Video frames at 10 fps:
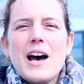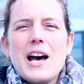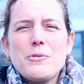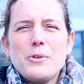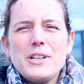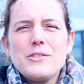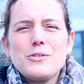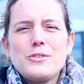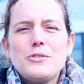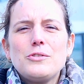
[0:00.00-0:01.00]
I will
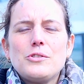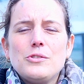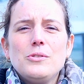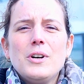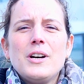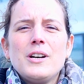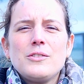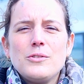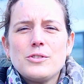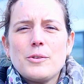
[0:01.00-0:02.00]
introduce you
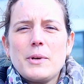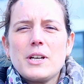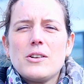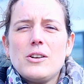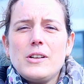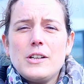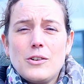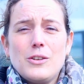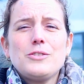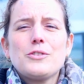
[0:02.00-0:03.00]
to some eco
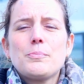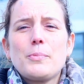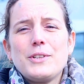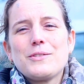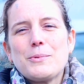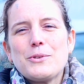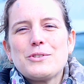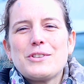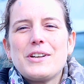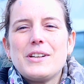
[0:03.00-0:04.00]
ecological
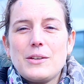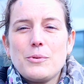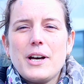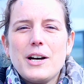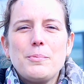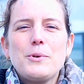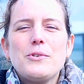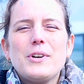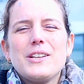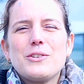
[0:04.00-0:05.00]
principles that will help
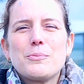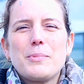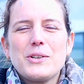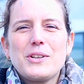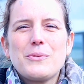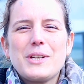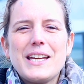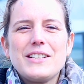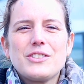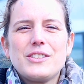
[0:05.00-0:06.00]
you in your building with
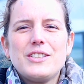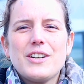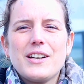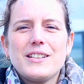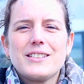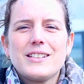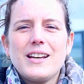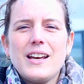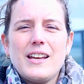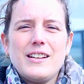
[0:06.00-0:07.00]
nature designs
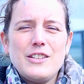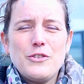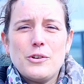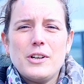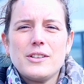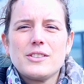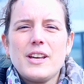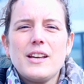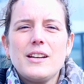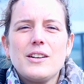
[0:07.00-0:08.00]
and in your
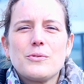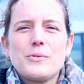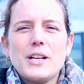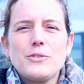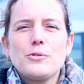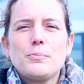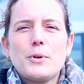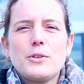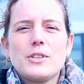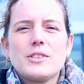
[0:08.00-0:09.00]
understanding of natural
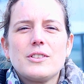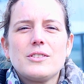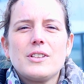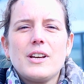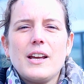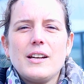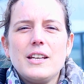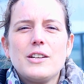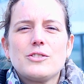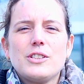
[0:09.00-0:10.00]
processes and
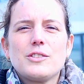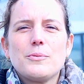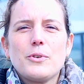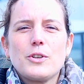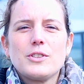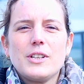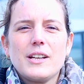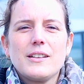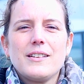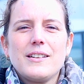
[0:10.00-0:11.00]
ecosystem
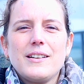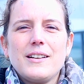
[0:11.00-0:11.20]
functioning.